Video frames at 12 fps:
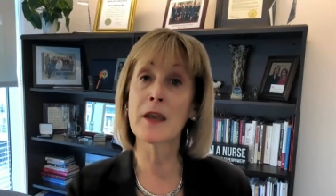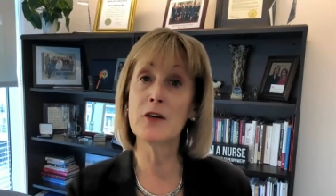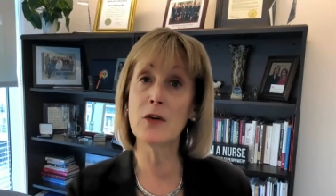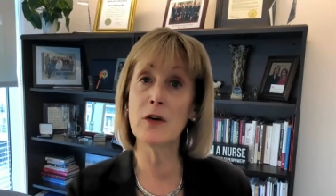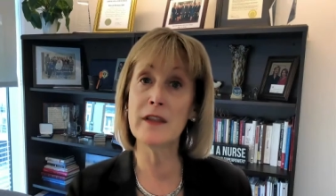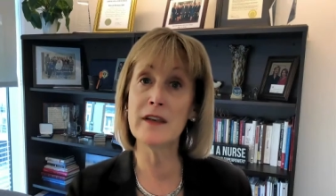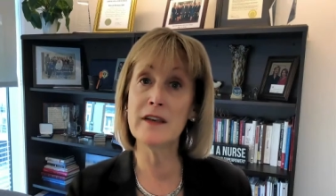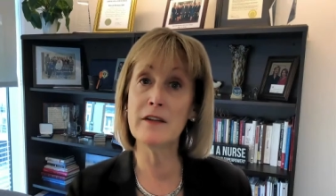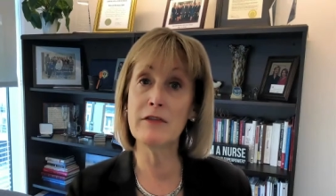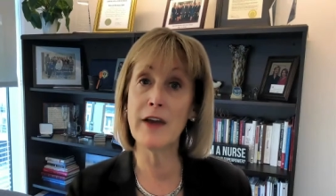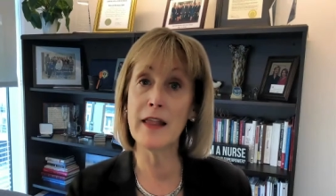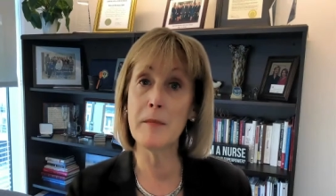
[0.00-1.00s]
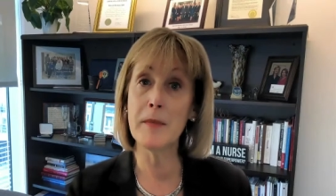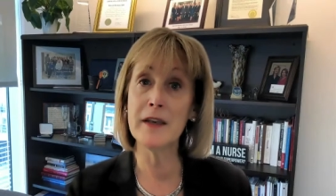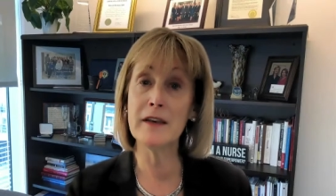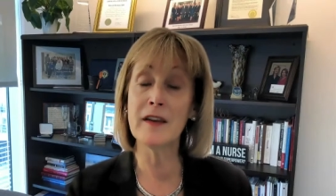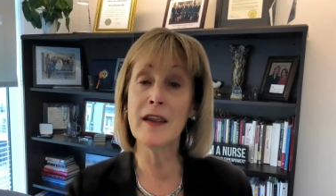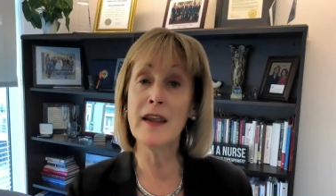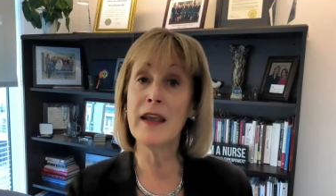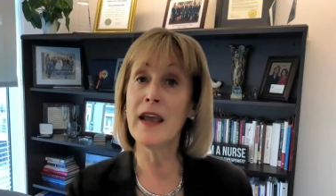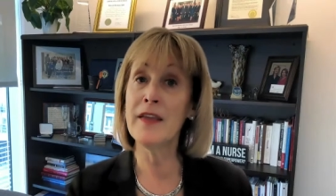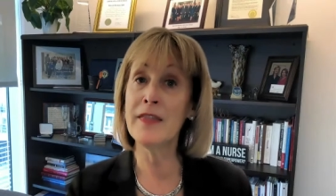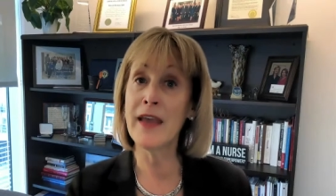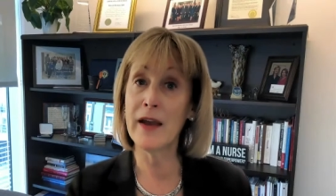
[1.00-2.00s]
during the development
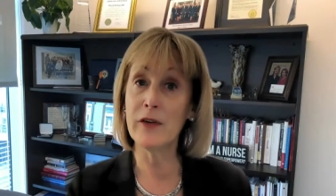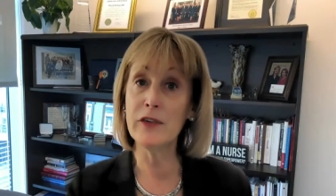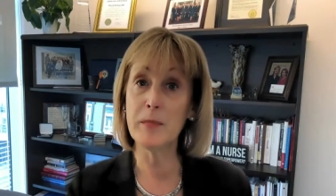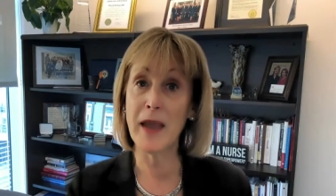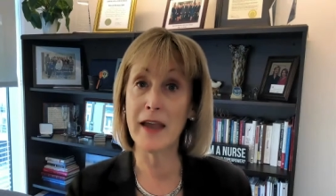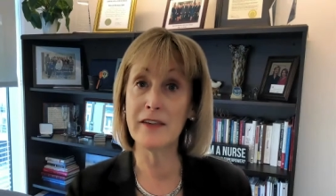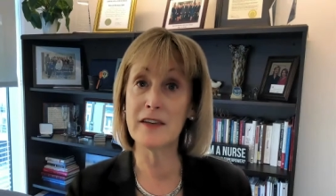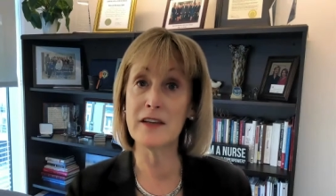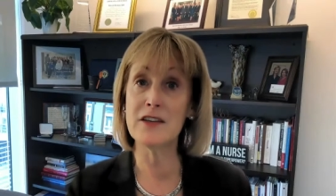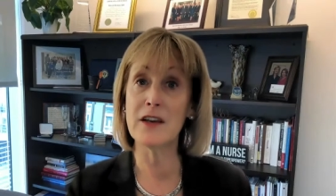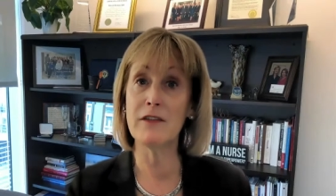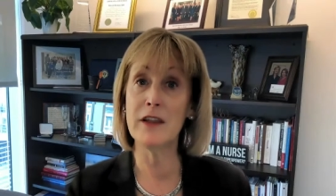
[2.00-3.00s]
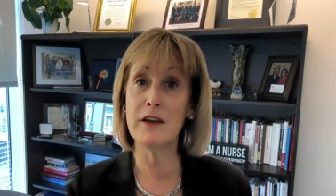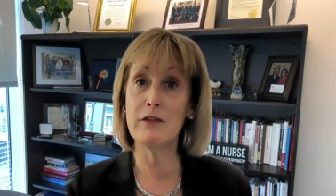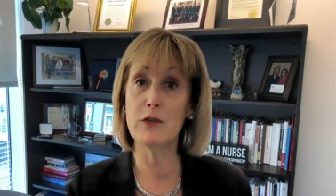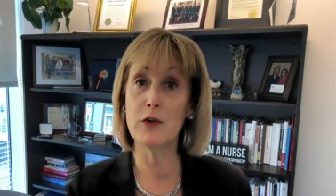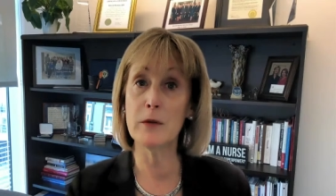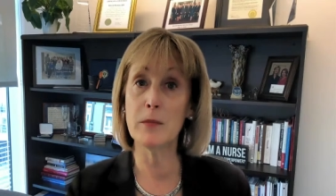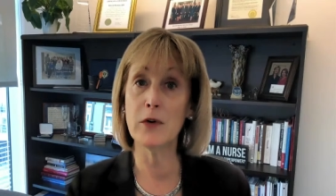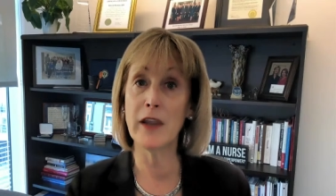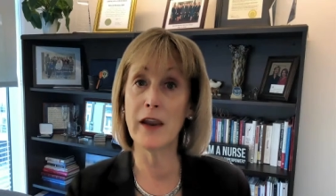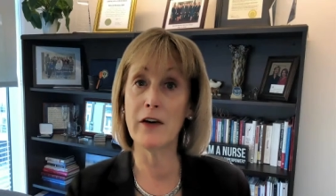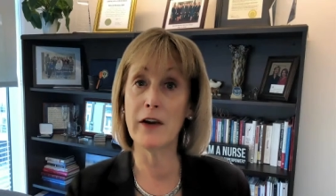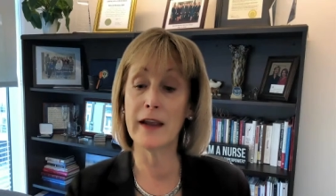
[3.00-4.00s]
and the House passage of the Affordable
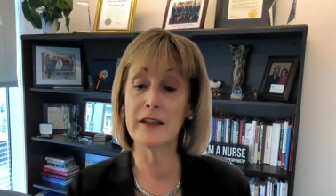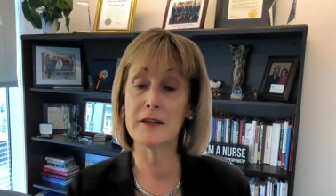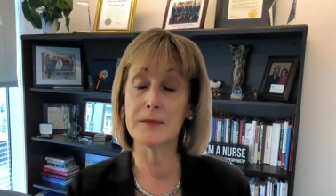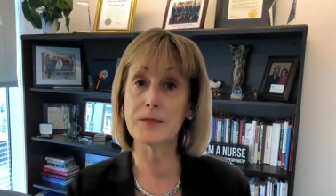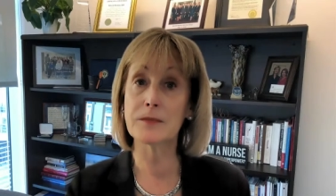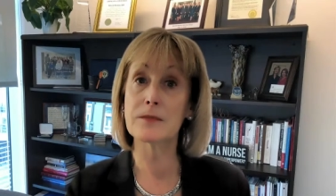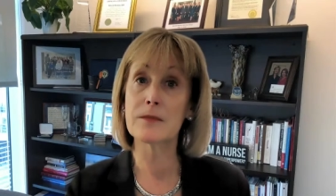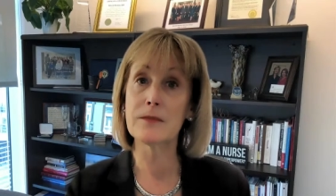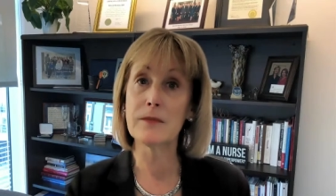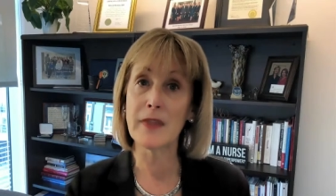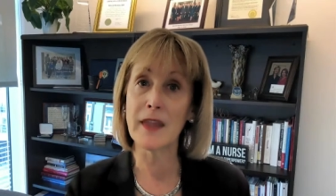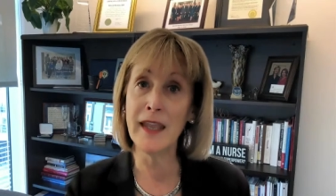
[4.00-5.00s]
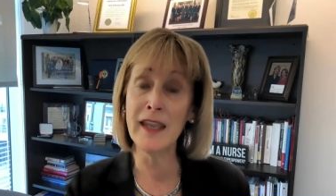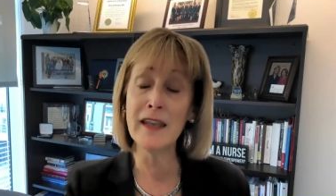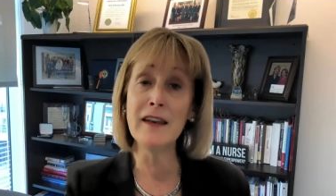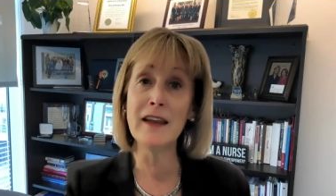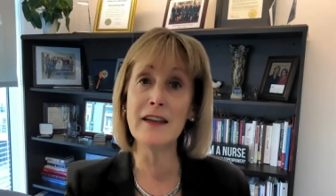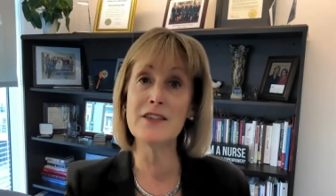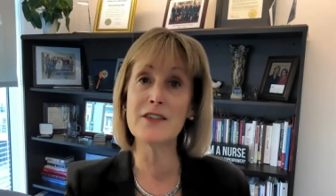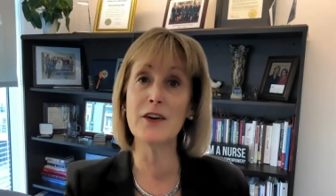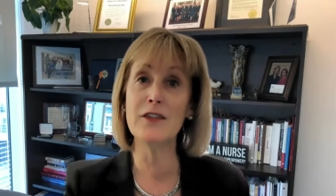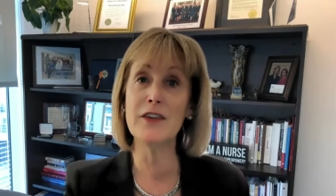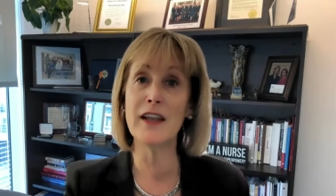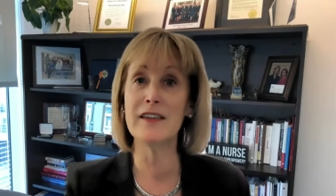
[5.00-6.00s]
Care Act. And I
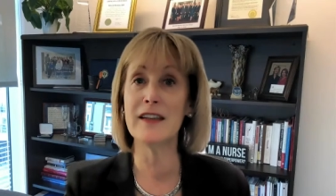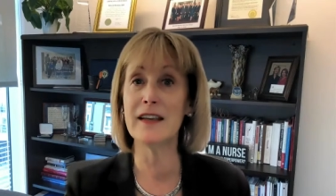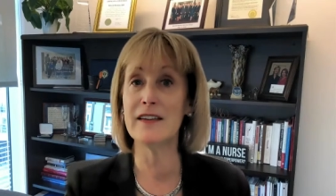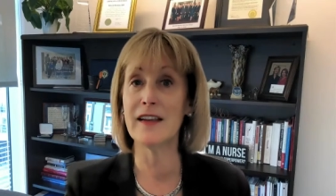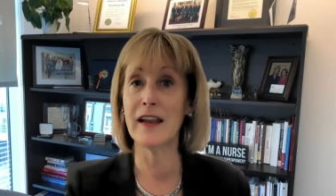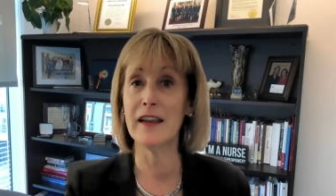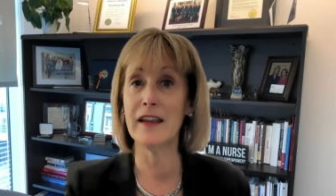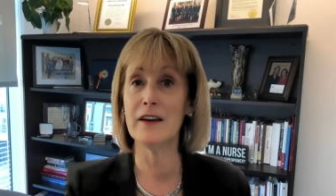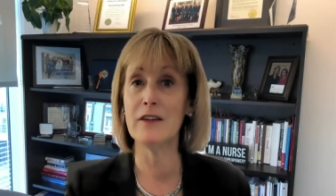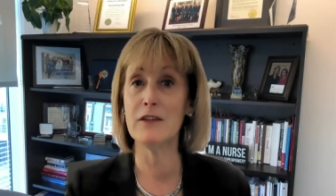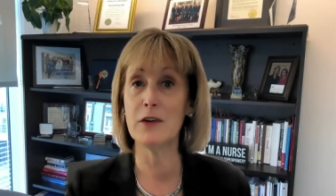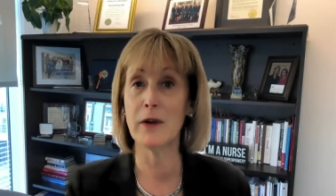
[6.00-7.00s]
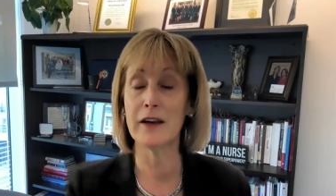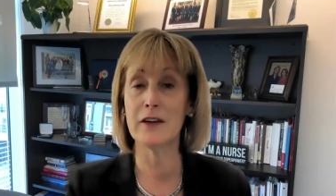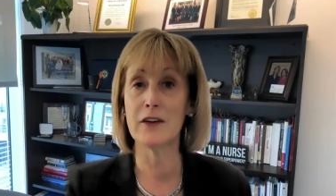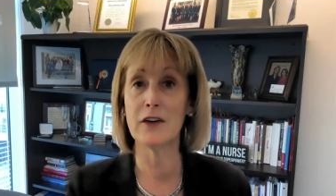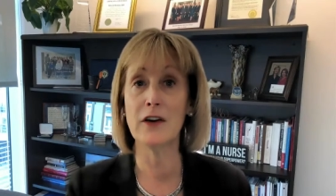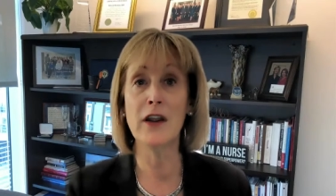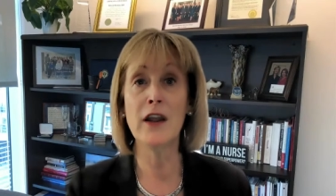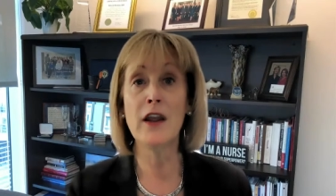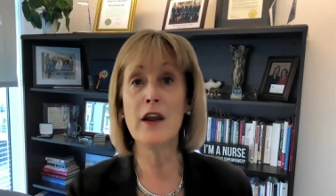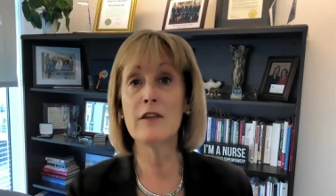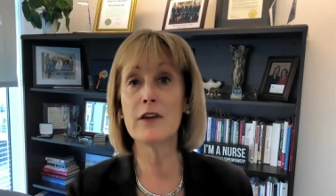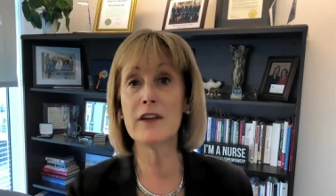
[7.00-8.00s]
served as the Executive Director
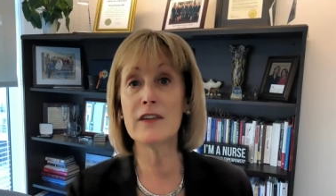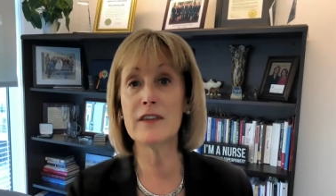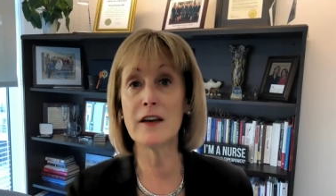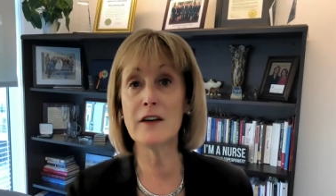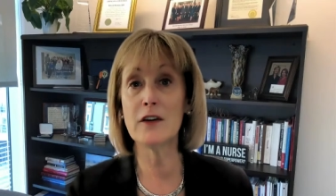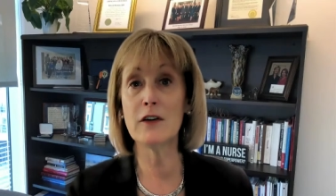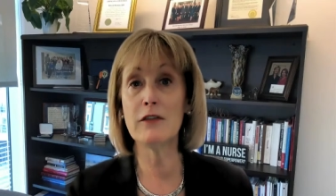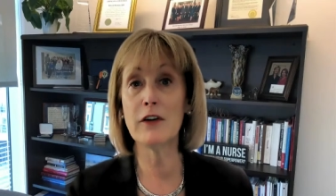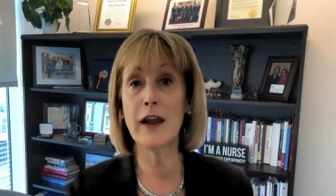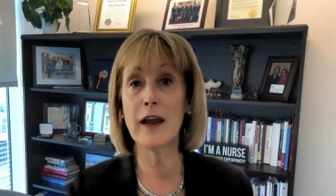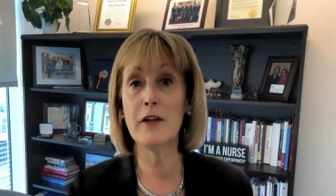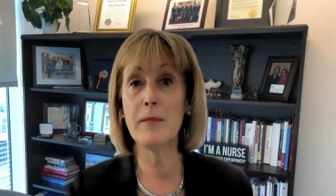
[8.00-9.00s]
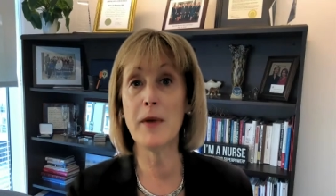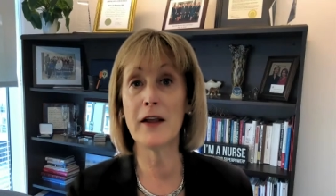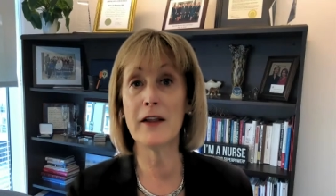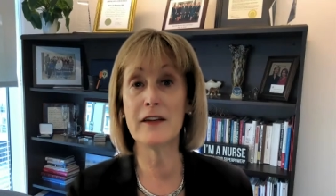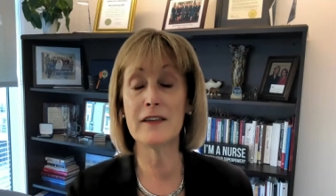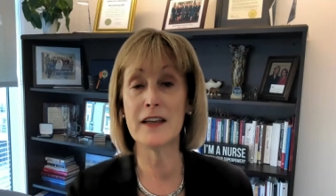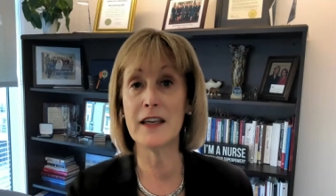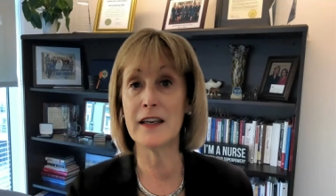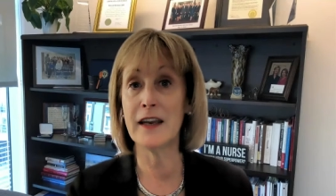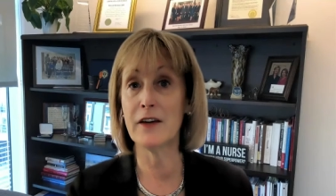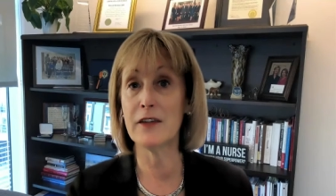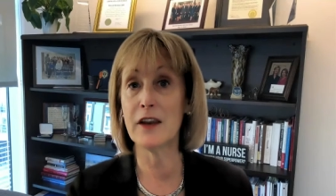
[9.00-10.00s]
for the Center for Health Policy and
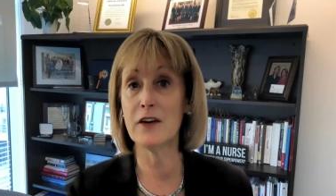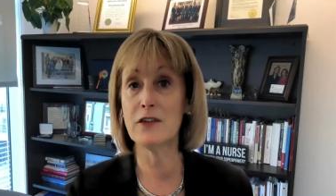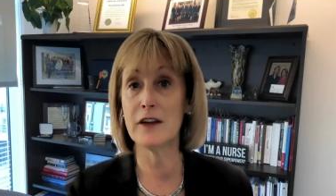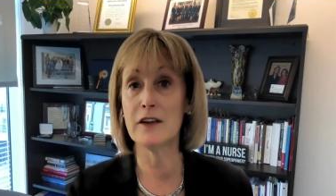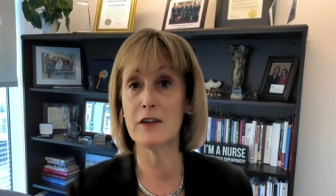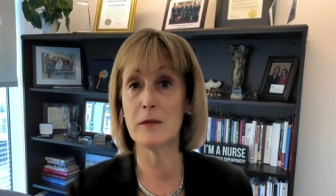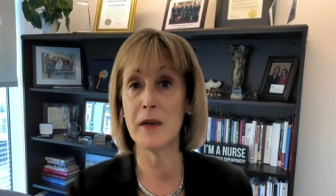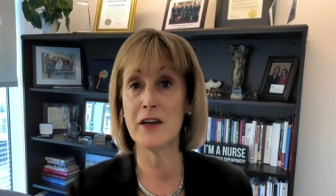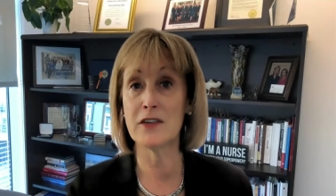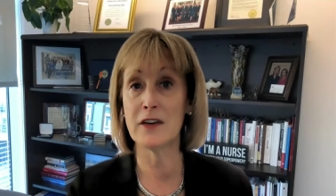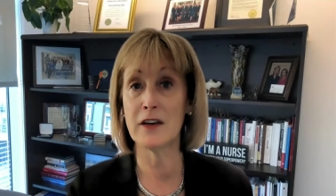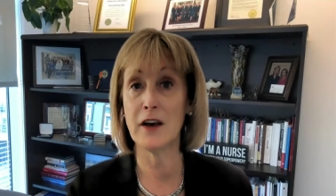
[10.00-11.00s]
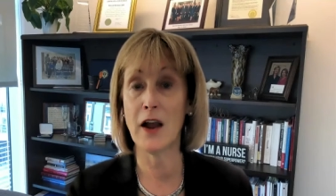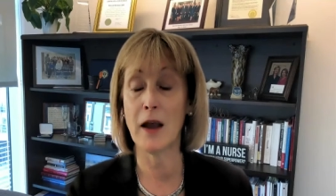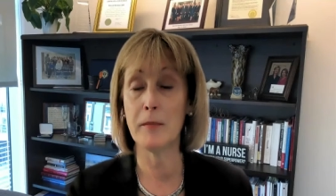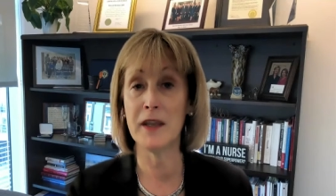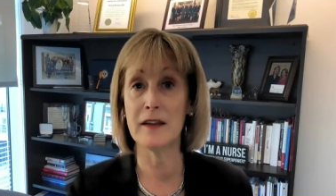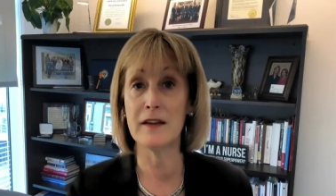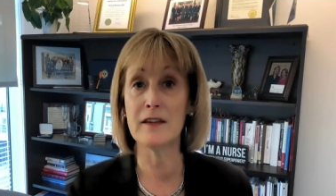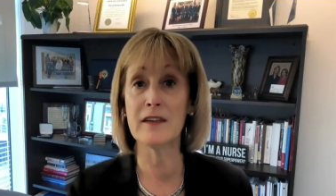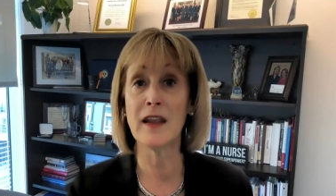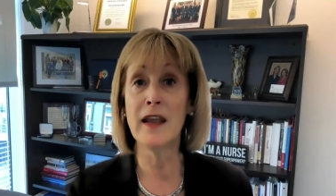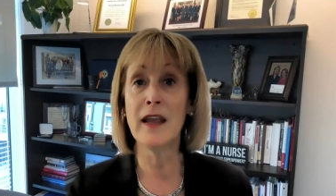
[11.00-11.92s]
Healthcare Transformation at Hopkins,